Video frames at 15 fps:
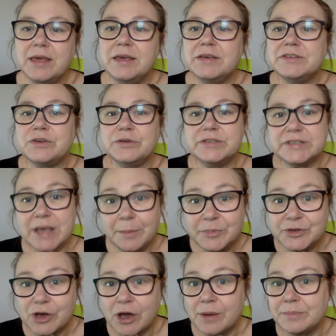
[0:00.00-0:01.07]
So
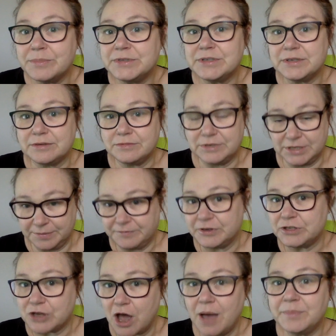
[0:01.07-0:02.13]
sometimes different
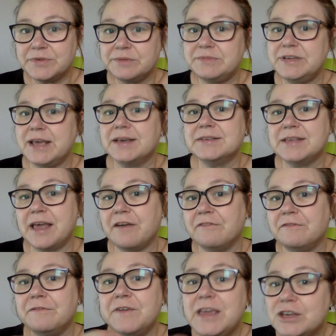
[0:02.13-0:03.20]
types of texts have
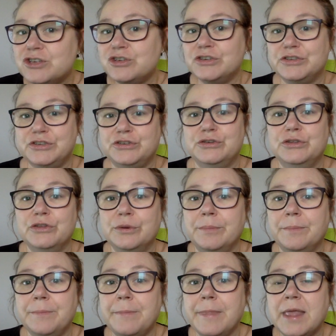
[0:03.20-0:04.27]
features to them
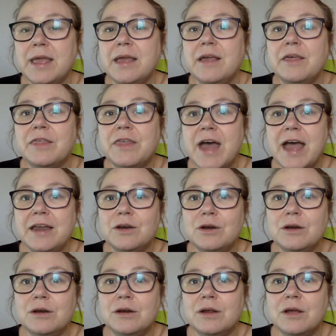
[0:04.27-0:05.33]
that
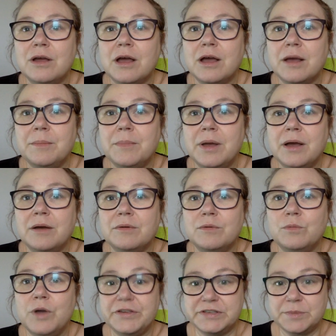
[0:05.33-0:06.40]

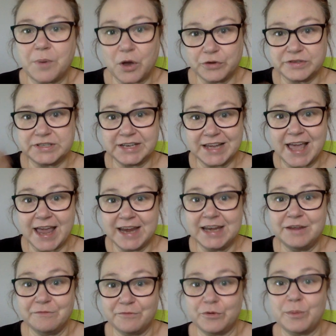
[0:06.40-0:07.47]
we're supposed to gain
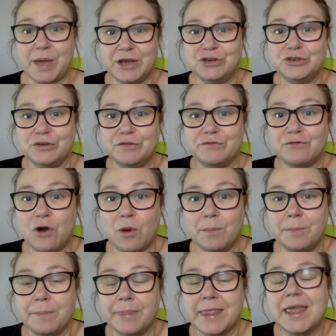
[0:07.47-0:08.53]
information
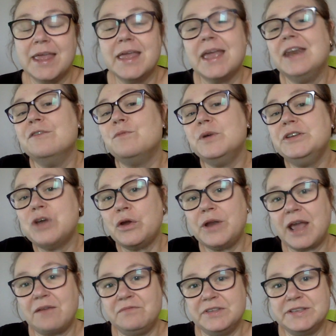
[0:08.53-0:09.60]
from. And if we don't
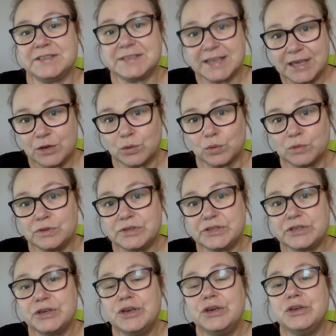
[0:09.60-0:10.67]
have the
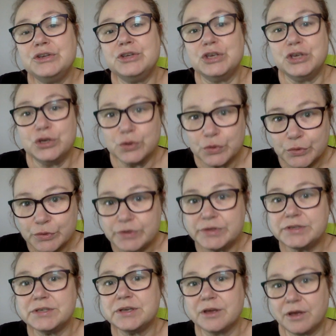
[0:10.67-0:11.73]
skills to
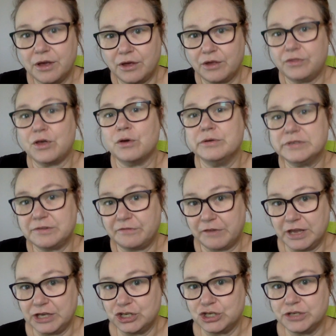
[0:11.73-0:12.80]
use those
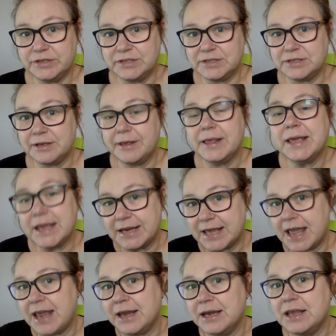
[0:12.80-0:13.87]
features, it
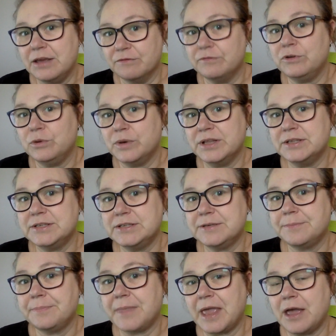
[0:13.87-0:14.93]
can influence
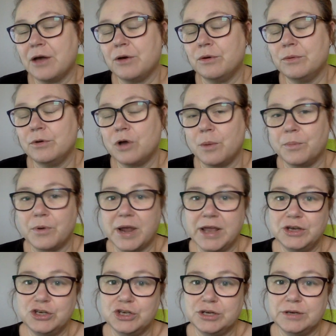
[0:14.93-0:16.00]
our
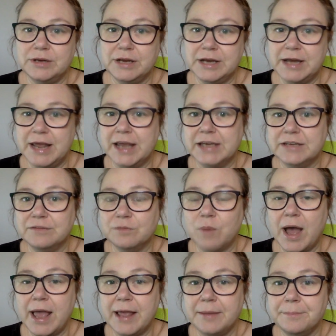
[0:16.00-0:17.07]
comprehension in a negative
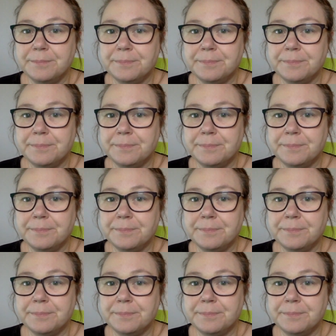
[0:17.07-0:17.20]
way.